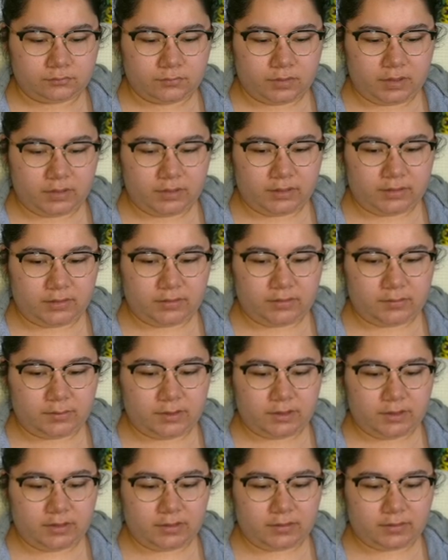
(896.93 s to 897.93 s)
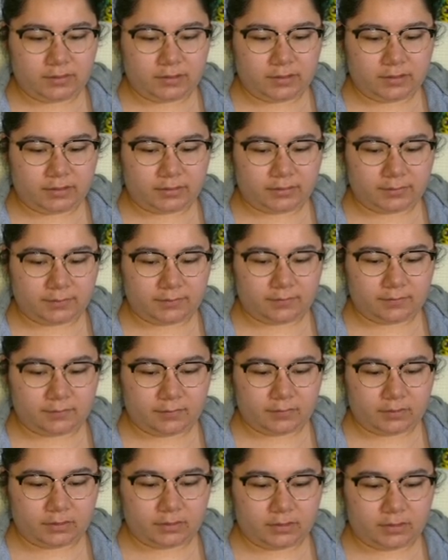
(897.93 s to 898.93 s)
I think it's because, like,
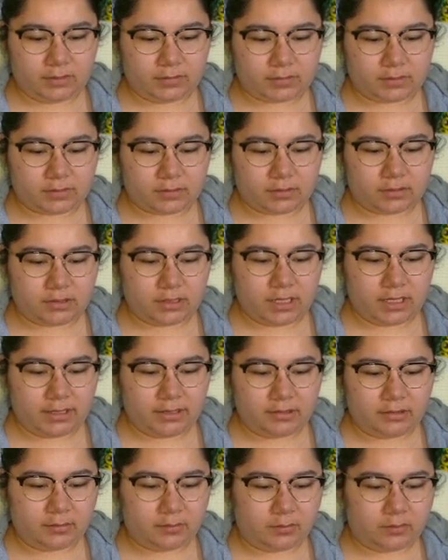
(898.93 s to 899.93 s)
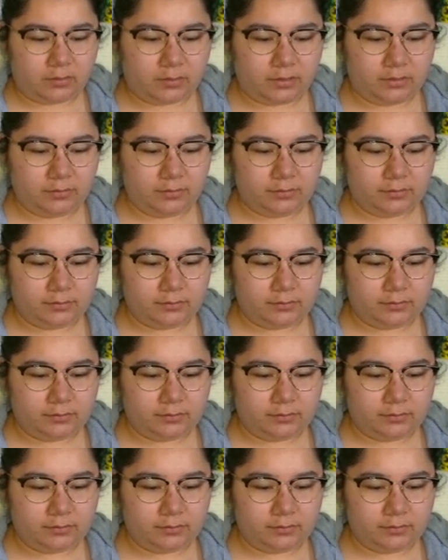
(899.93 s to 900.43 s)
it's early in the morning.